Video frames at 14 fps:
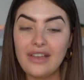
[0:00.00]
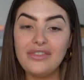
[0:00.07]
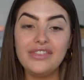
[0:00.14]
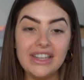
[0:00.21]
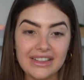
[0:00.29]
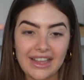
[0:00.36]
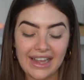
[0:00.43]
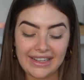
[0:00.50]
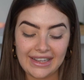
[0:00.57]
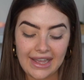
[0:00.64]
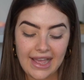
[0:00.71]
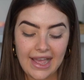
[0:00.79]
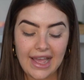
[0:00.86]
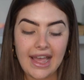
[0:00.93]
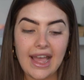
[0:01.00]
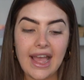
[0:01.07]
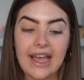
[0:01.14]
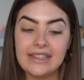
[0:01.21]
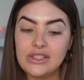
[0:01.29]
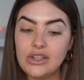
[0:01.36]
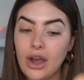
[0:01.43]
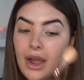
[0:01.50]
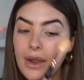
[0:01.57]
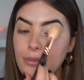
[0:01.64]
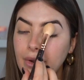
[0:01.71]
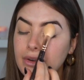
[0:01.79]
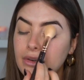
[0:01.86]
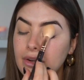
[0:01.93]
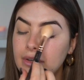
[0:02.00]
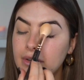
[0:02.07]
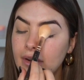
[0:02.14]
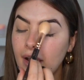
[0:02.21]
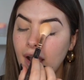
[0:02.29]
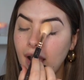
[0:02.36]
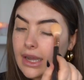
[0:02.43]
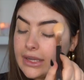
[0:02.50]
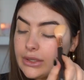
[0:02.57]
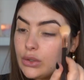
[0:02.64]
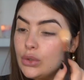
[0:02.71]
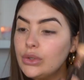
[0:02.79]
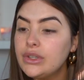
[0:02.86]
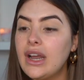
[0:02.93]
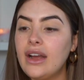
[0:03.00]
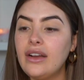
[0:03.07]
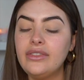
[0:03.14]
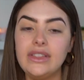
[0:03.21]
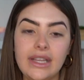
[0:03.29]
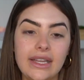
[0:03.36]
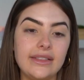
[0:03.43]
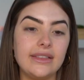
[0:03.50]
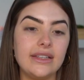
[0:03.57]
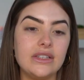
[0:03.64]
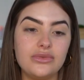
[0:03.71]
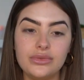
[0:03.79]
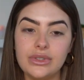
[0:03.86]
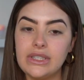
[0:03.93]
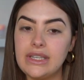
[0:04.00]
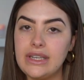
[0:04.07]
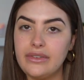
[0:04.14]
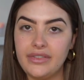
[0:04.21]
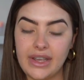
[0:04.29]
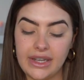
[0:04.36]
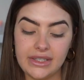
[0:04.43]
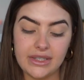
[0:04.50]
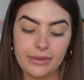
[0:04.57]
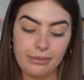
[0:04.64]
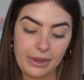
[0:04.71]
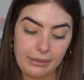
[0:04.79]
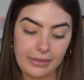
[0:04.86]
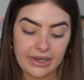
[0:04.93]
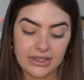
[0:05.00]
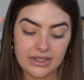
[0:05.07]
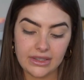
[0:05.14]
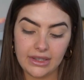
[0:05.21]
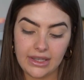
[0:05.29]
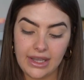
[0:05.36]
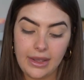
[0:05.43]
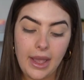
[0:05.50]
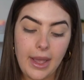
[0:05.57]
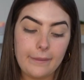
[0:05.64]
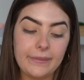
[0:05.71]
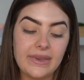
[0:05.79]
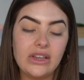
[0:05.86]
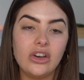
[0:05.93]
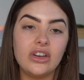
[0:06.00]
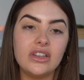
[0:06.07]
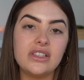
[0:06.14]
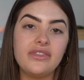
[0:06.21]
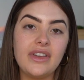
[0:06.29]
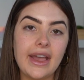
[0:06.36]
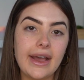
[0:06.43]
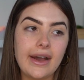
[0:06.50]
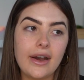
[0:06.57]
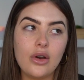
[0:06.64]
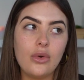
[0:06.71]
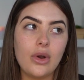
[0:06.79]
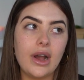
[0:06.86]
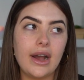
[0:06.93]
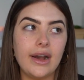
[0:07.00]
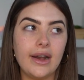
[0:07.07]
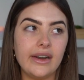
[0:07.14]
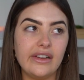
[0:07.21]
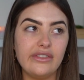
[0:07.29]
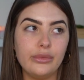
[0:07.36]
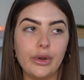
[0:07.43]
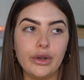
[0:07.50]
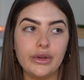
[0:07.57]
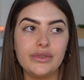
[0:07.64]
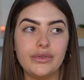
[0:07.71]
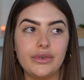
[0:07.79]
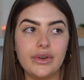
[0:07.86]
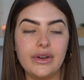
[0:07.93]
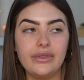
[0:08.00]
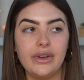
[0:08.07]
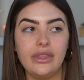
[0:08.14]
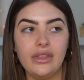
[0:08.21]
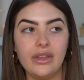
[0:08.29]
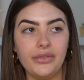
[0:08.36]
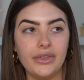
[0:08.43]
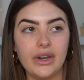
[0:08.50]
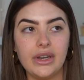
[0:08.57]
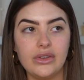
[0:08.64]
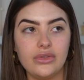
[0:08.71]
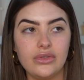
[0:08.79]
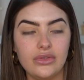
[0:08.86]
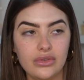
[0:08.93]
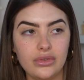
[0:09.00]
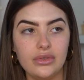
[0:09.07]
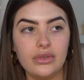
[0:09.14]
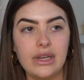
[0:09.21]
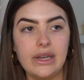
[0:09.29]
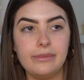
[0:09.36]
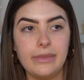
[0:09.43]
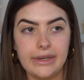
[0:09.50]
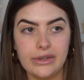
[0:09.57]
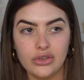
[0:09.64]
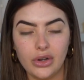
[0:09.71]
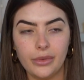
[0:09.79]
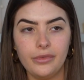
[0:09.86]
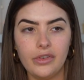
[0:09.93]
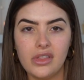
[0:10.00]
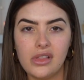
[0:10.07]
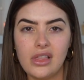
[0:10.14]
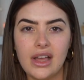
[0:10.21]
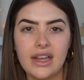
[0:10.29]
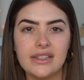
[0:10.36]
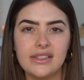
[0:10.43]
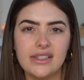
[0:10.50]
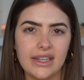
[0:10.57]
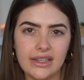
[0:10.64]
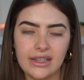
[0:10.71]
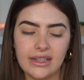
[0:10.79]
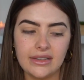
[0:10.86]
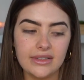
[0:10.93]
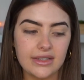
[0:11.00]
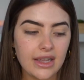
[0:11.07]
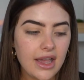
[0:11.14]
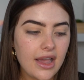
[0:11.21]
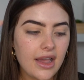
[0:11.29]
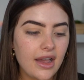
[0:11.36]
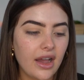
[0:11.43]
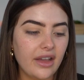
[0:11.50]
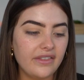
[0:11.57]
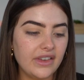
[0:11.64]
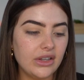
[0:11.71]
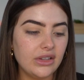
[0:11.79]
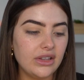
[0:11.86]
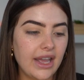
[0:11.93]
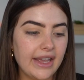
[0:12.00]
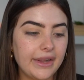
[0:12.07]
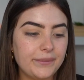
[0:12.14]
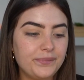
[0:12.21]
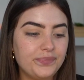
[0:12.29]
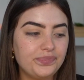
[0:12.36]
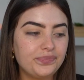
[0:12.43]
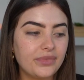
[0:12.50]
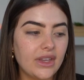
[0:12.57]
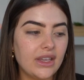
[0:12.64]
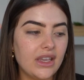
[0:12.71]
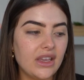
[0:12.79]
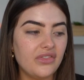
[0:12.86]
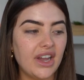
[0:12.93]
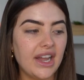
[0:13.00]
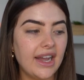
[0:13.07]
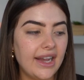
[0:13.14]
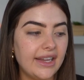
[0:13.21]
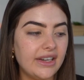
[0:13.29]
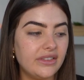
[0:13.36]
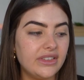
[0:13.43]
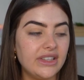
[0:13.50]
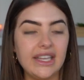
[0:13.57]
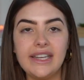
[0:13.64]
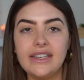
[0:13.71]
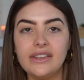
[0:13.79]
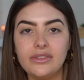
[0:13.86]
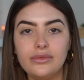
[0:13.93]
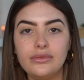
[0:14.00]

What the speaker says: feel like as time went on, I could have let this really affect me mentally, because of how hard I've worked for everything that I do in my job for the last 10 years. I feel like if I had have let it